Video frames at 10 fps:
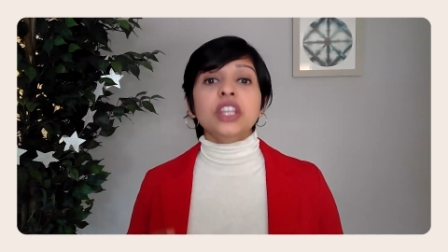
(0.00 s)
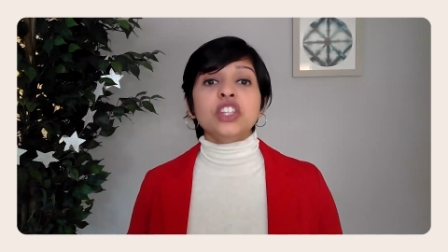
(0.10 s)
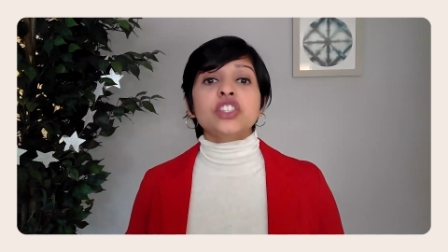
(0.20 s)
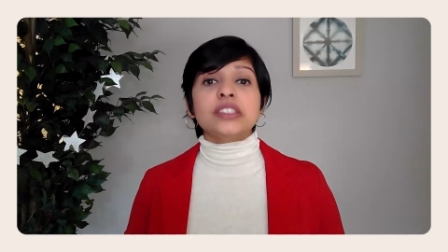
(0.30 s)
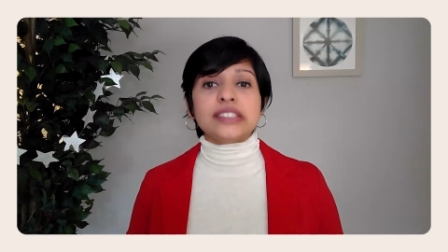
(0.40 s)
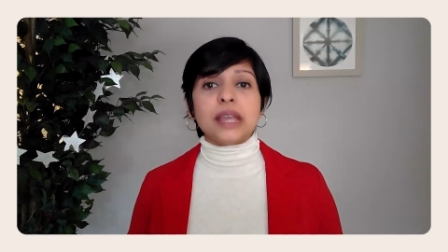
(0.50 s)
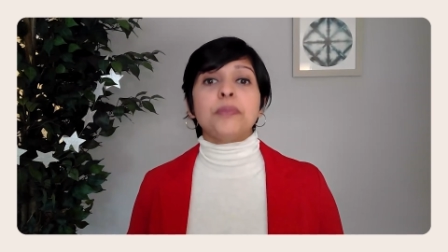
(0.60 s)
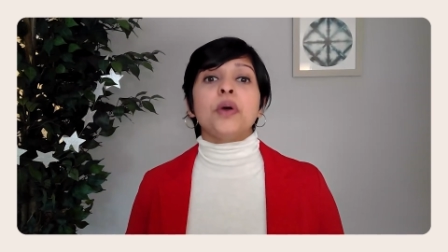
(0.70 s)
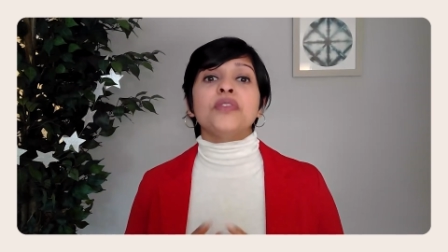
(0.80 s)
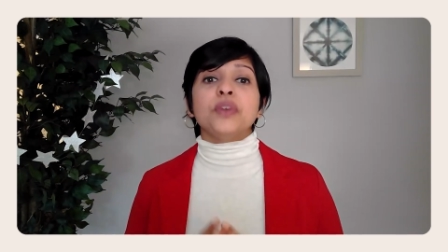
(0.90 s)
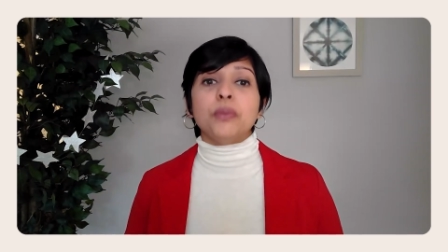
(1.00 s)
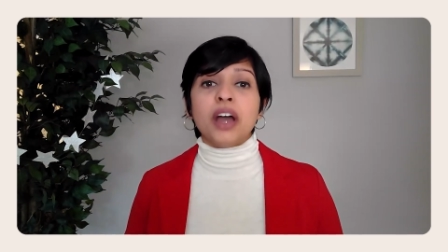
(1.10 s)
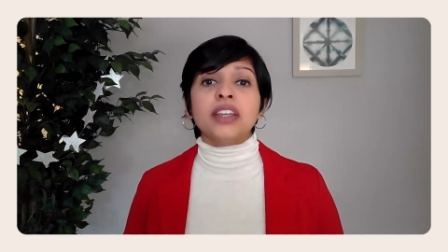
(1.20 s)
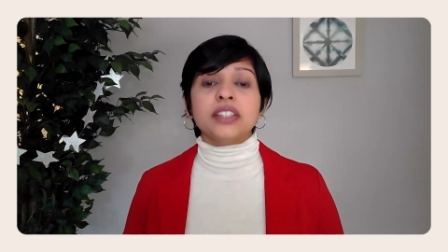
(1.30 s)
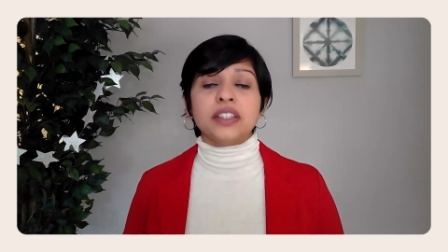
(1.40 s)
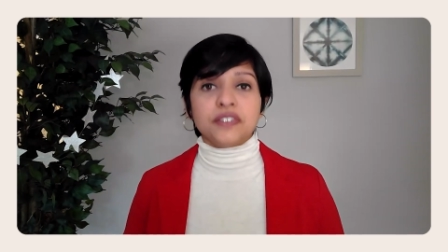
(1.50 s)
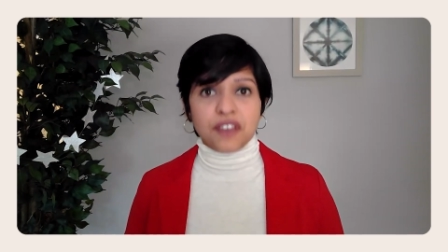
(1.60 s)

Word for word: each step of your marketing